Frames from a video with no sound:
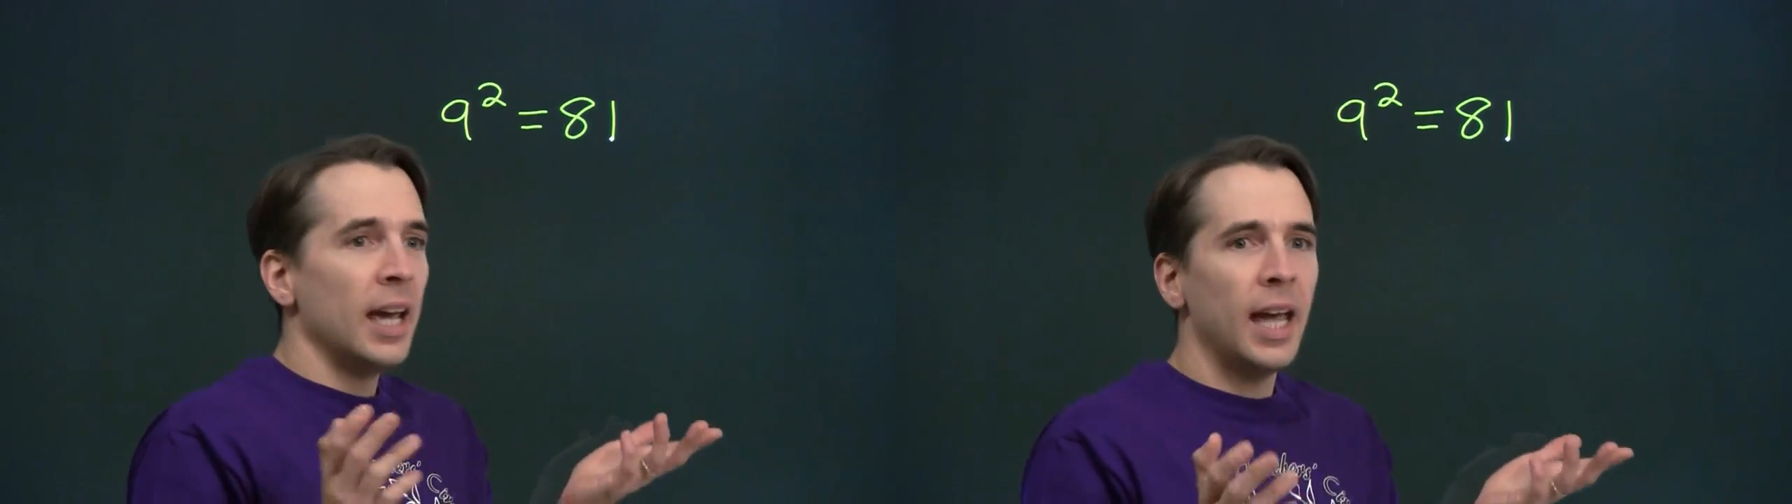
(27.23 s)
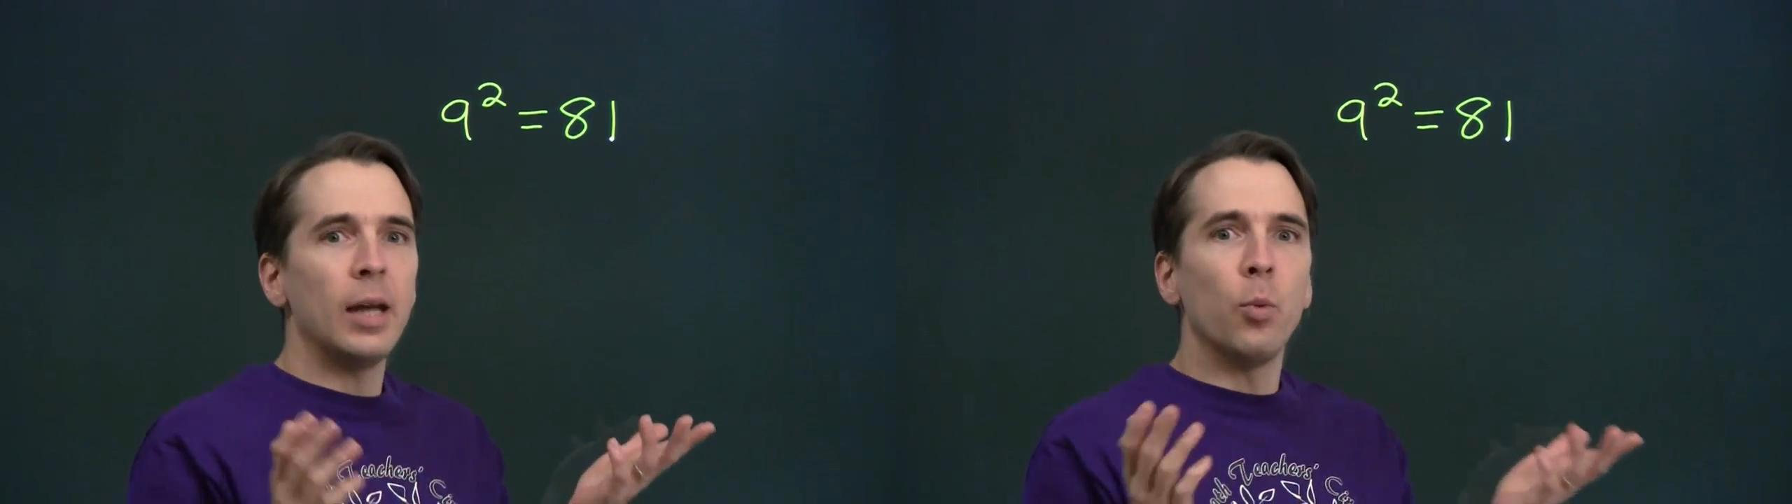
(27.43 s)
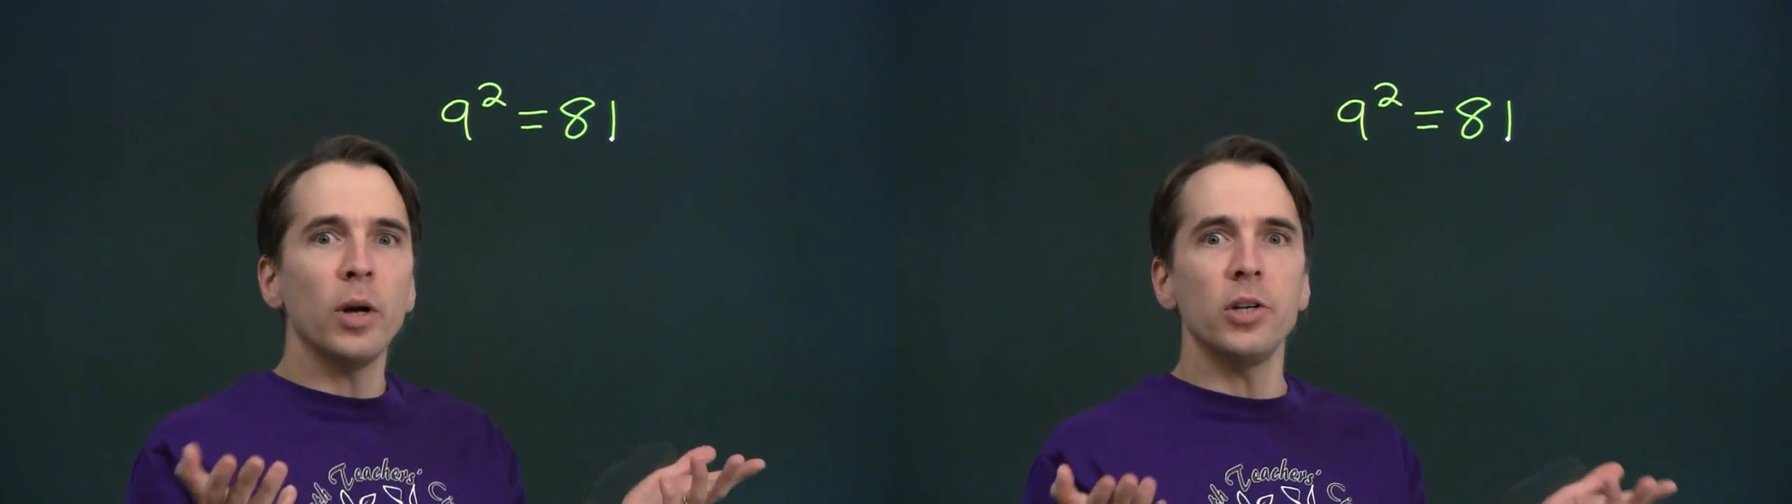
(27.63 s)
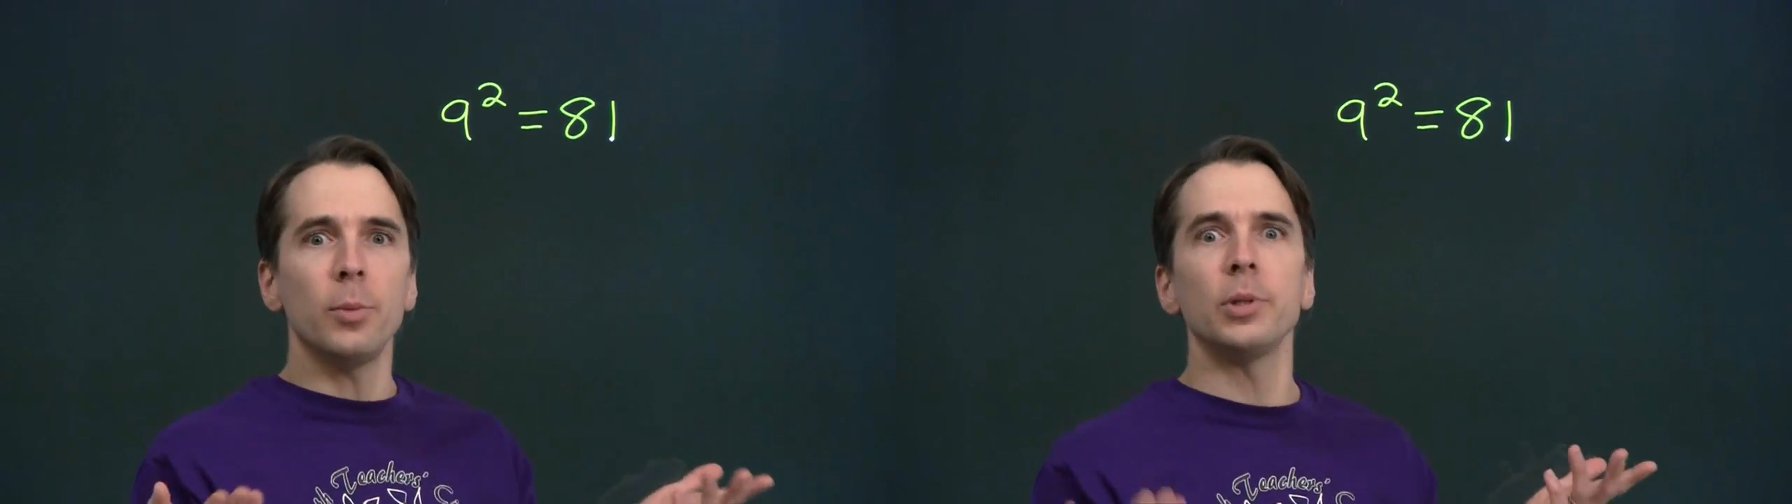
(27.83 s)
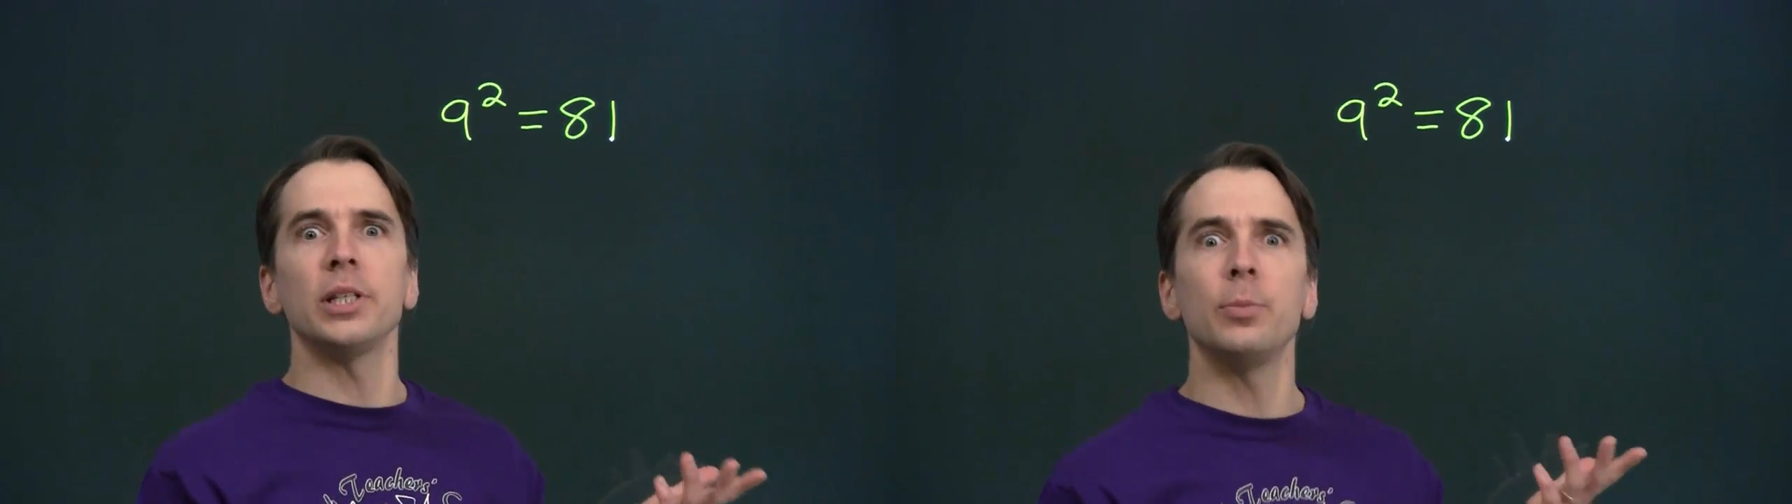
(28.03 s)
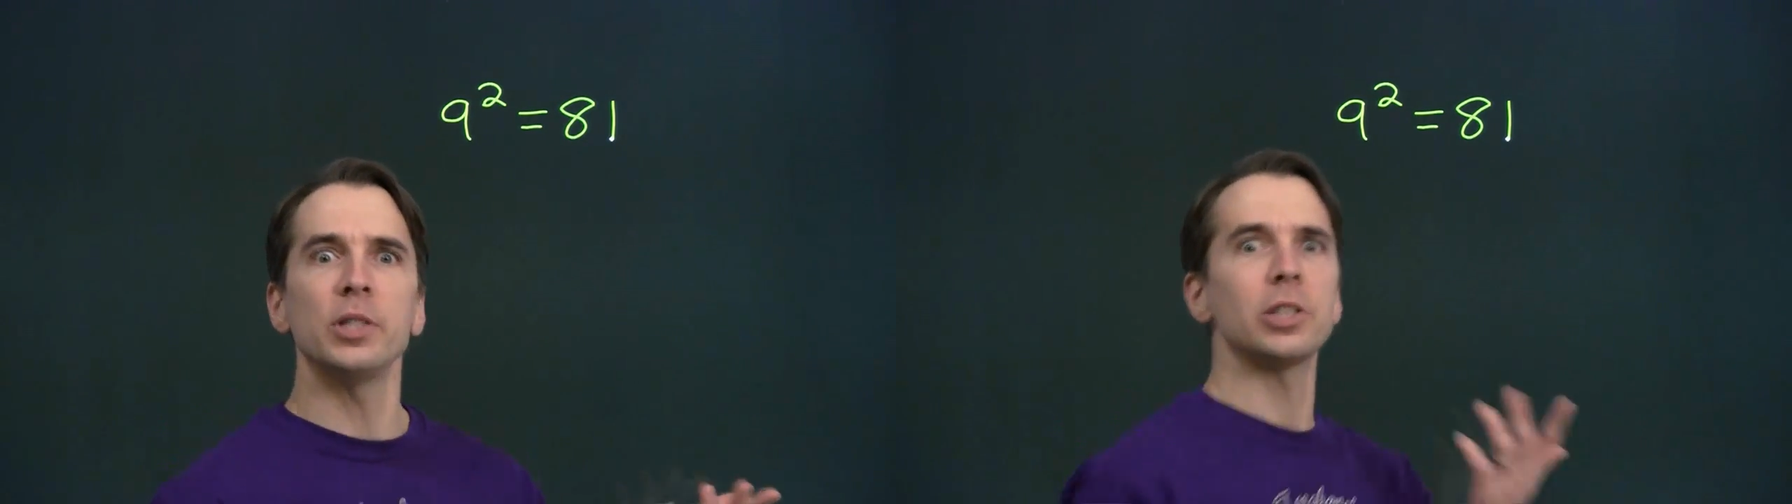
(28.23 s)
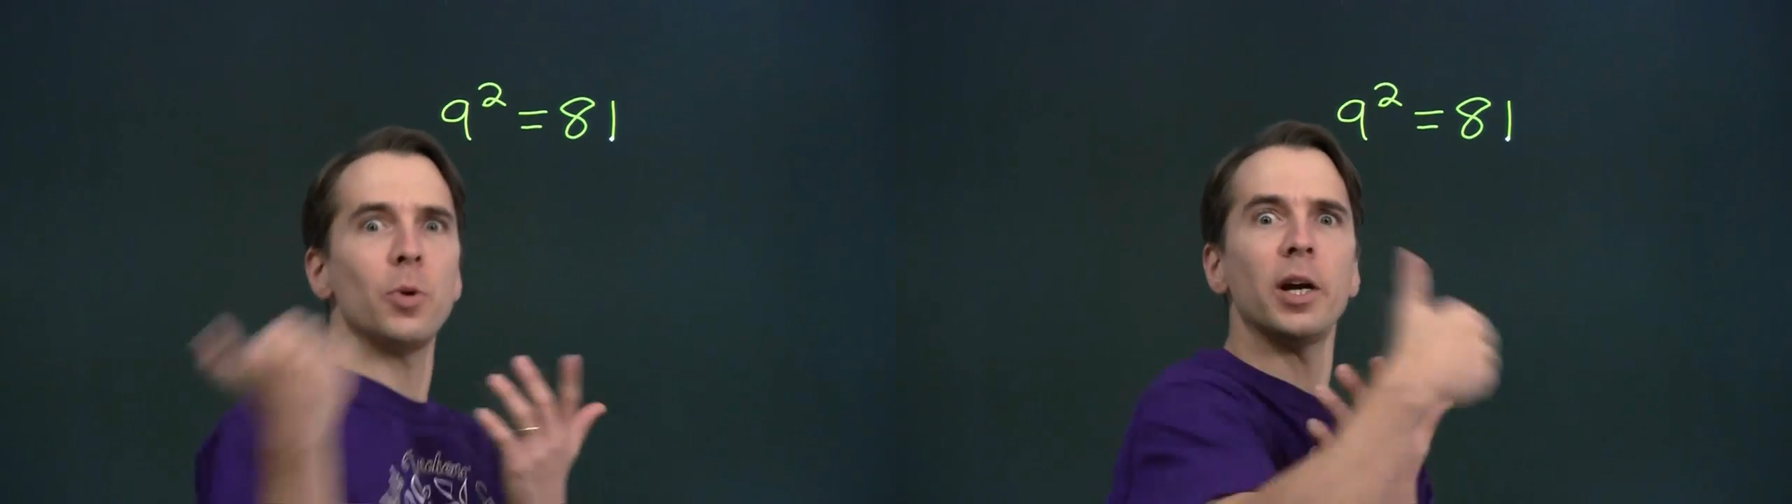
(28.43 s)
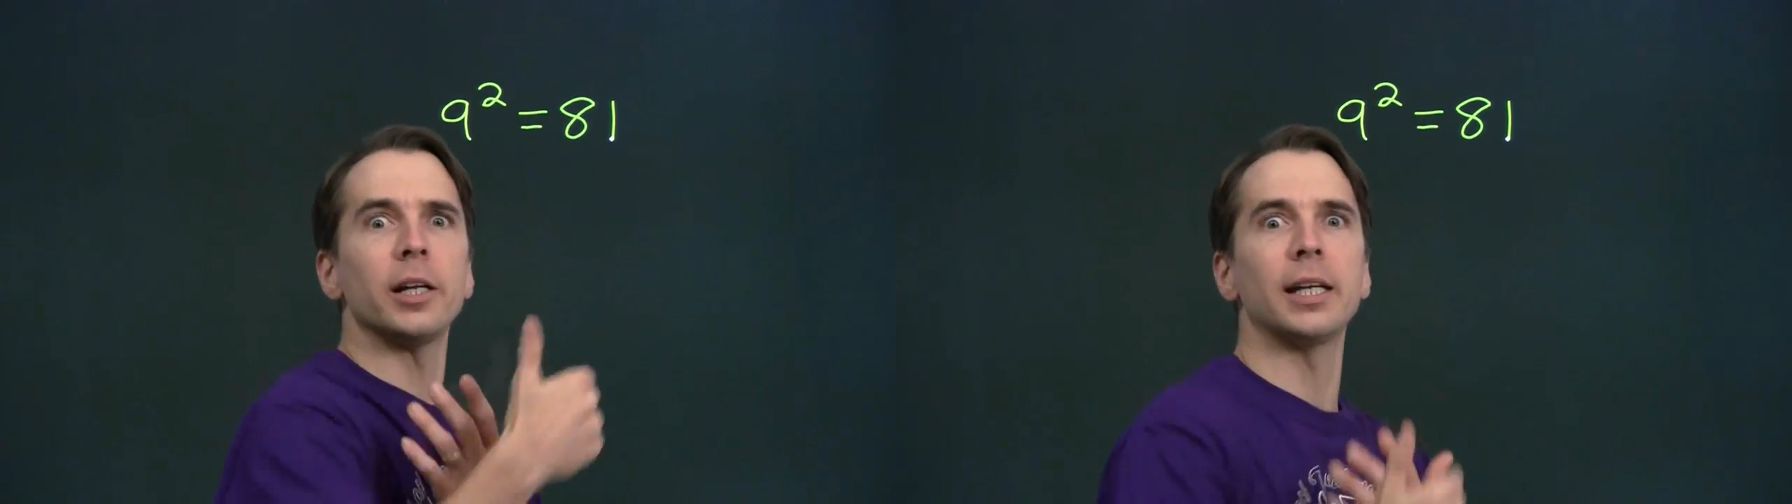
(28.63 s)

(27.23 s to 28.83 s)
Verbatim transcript: hey, what number did we square